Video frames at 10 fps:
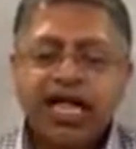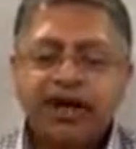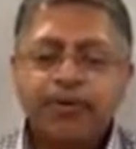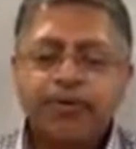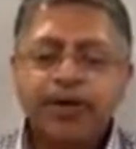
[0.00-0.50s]

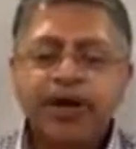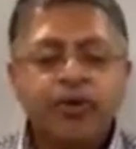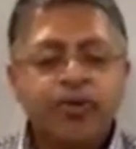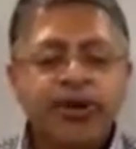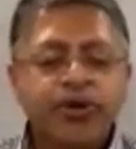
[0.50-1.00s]
And we're
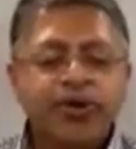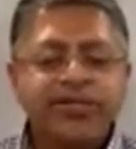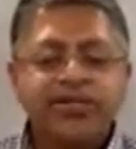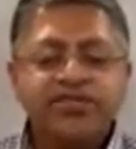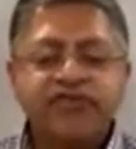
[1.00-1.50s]
gonna
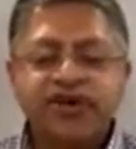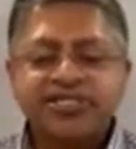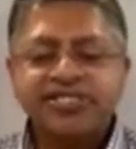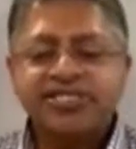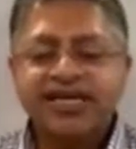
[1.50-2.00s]
read these
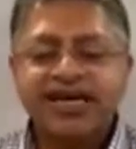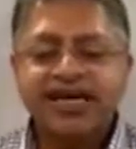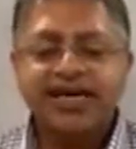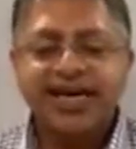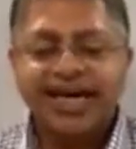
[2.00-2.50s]
verses
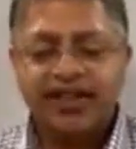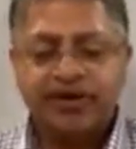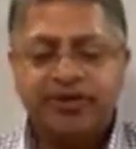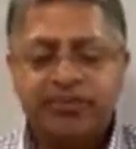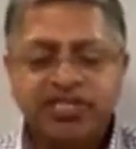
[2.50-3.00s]

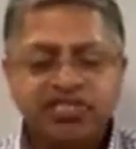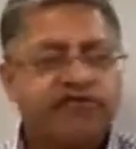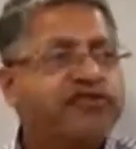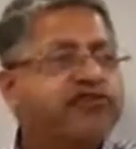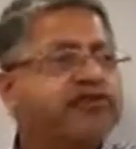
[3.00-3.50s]
together, just a
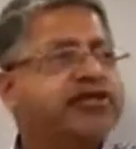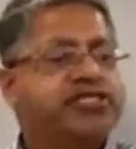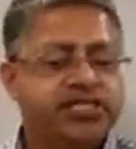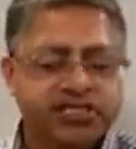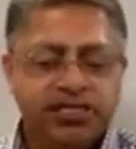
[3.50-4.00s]
few
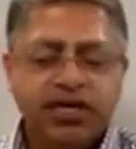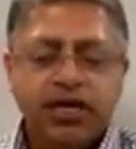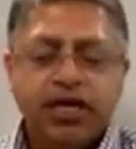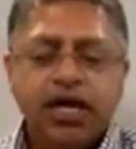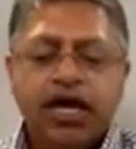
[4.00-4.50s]
verses.
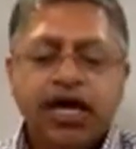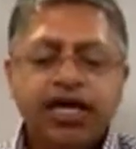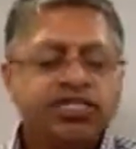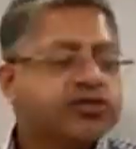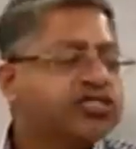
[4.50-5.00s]

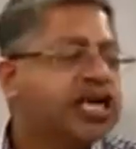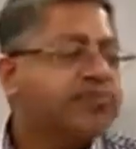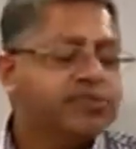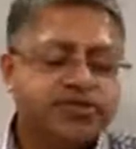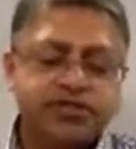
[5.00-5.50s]
Esther
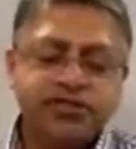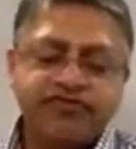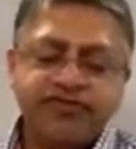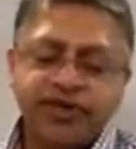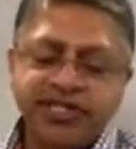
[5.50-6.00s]
chapter 2,
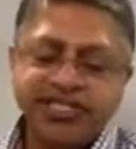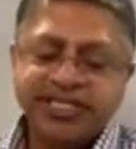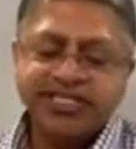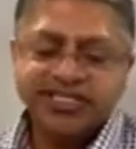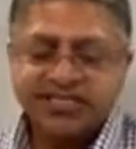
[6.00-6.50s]
verse
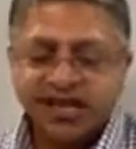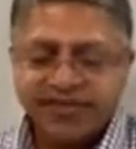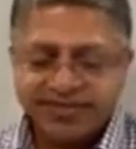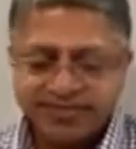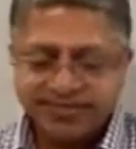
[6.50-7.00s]
7.